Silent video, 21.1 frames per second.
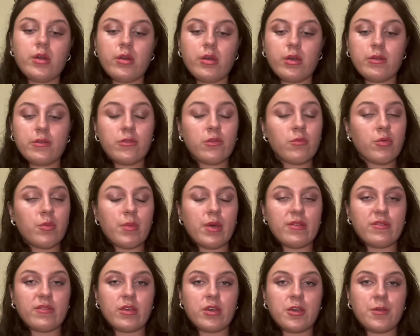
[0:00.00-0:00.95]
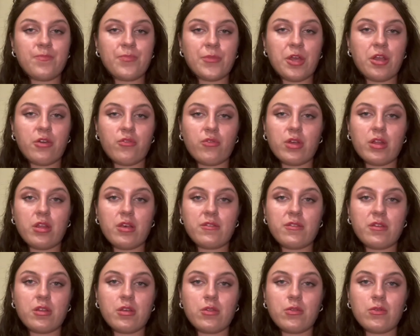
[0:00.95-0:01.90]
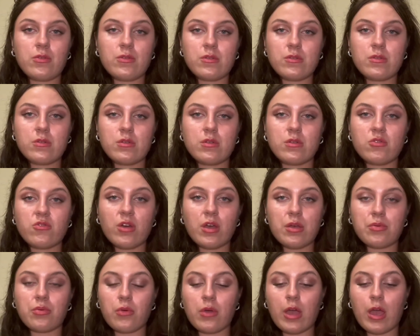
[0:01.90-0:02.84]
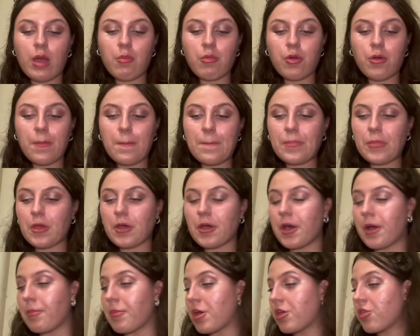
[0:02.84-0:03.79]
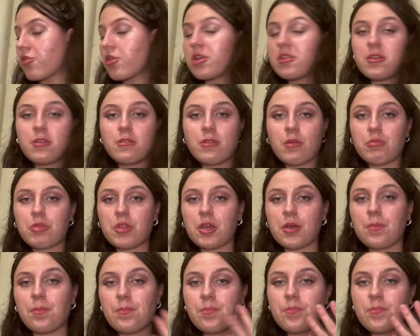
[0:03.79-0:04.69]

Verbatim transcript: It's super messy, and I realised that it looks trash on camera. Um, I thought I did something.